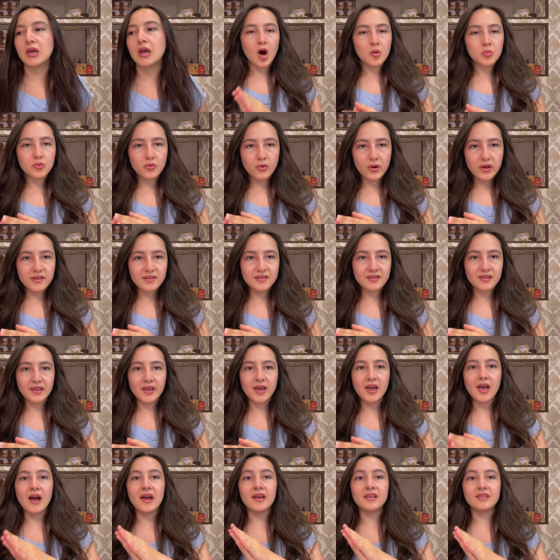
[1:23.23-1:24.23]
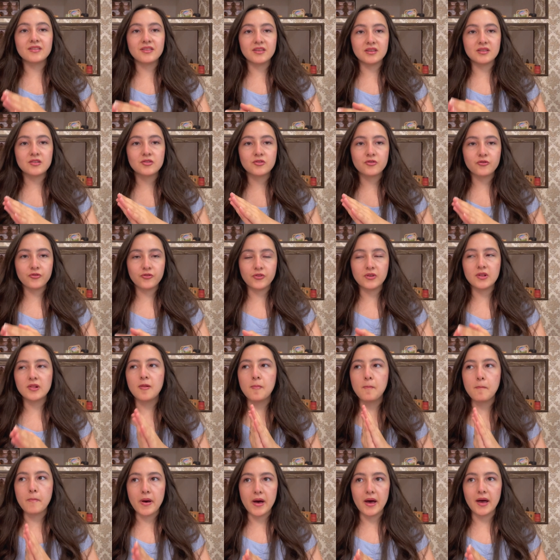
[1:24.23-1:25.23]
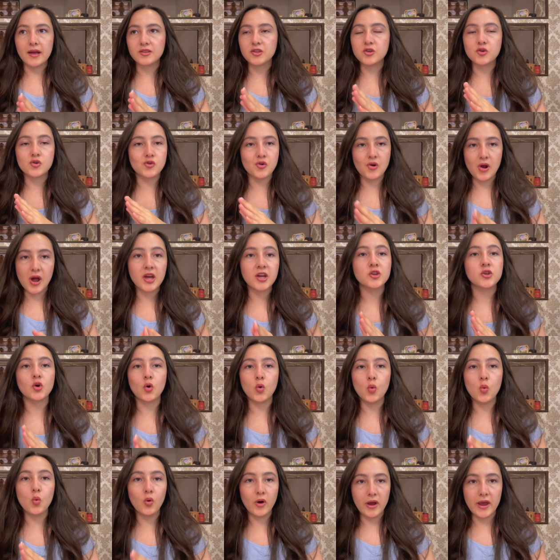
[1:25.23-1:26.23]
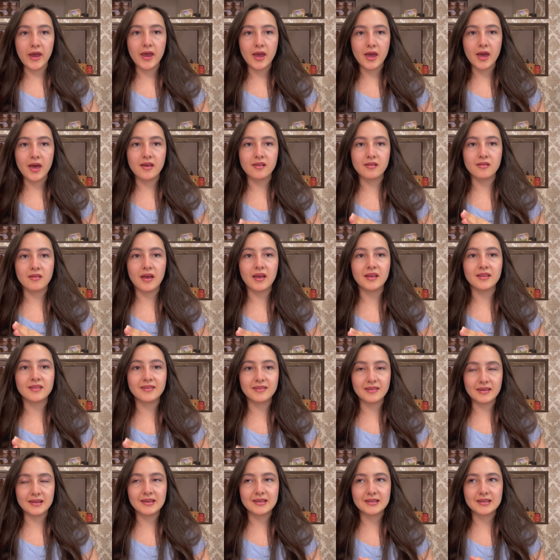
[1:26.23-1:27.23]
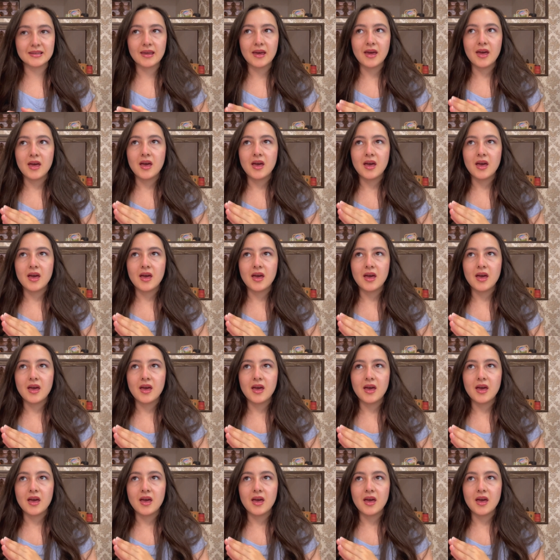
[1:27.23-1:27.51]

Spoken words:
Obviously, I didn't feel bad right away as I did